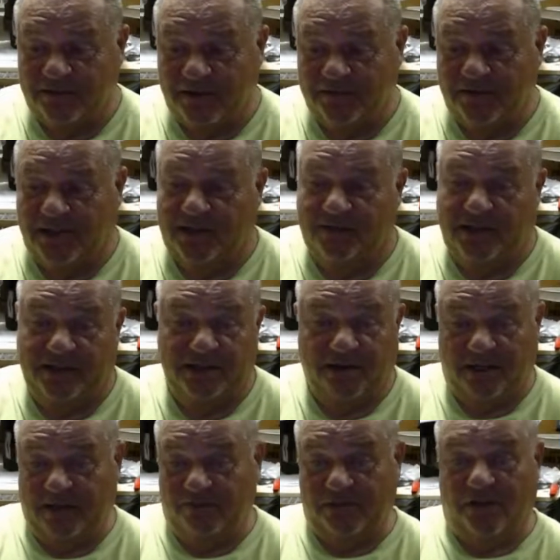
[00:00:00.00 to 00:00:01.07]
I thought about, you know, I
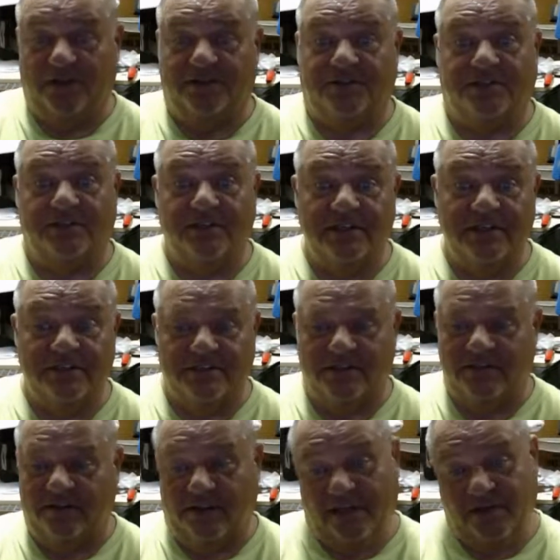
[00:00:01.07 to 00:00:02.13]
could be all serious. You
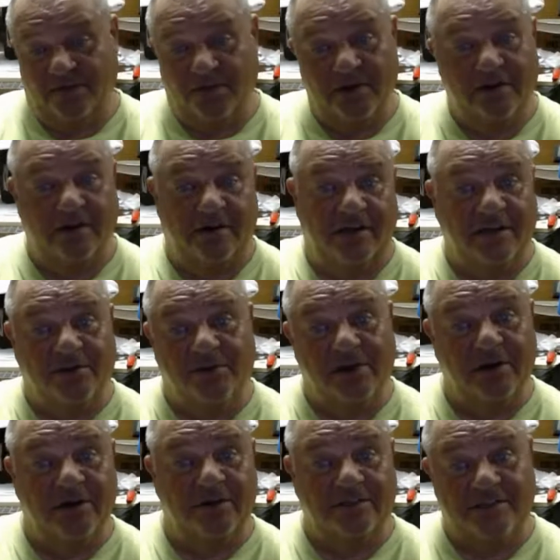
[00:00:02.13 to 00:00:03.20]
know, I could wear
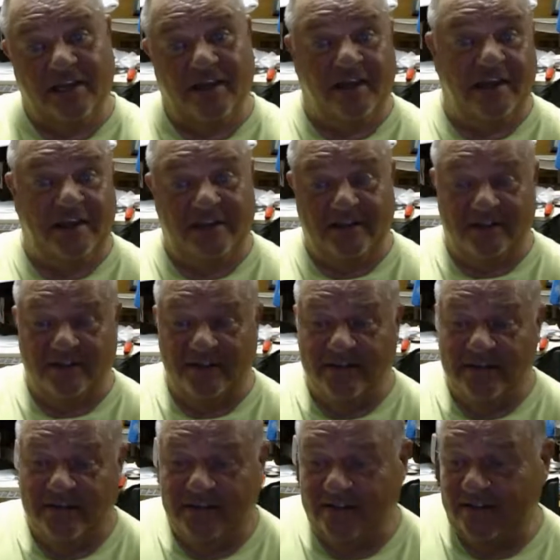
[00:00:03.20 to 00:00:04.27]
a tie and,
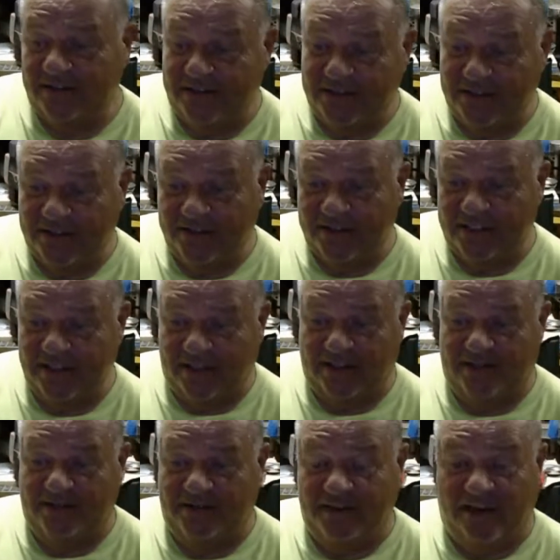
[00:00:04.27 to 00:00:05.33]
you know, and
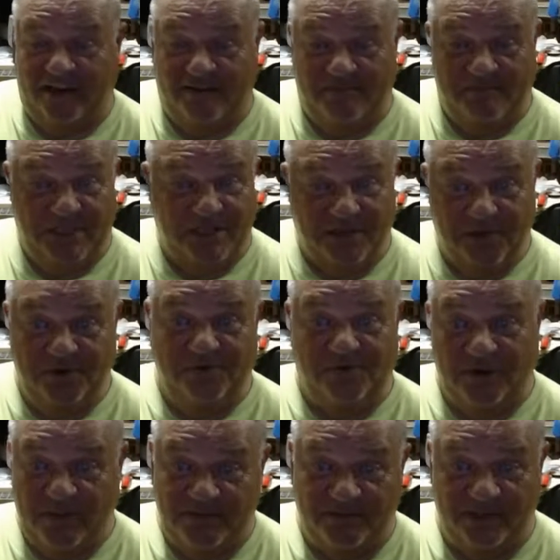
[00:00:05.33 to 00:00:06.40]
not be
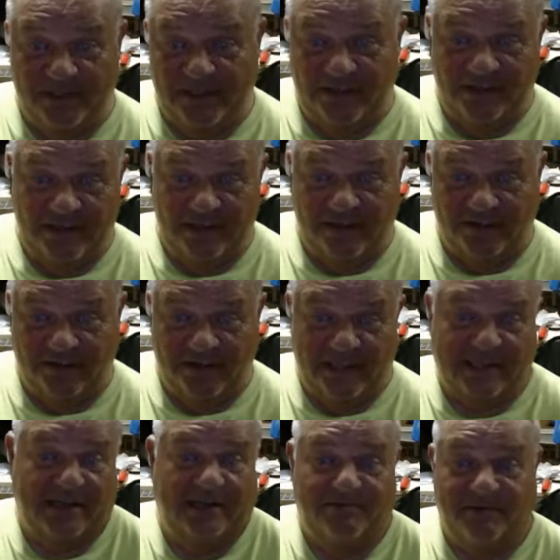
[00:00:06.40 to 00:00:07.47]
goofy. But you know,
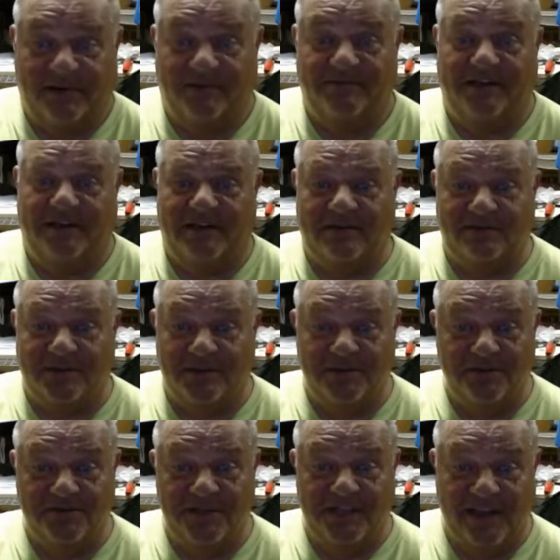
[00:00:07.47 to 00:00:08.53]
heck, I'm kind of a
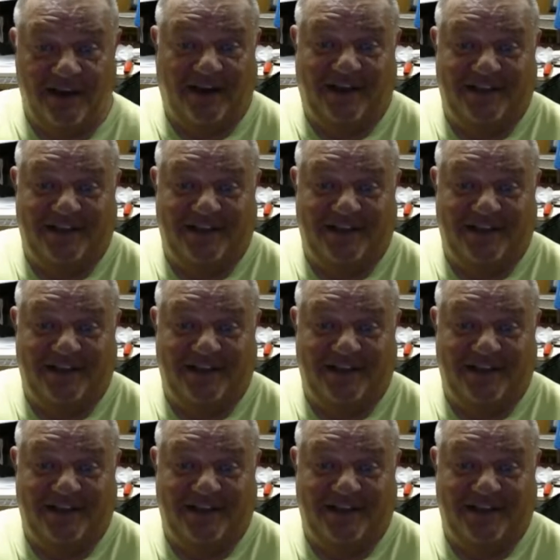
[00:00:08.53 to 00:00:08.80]
goofy guy.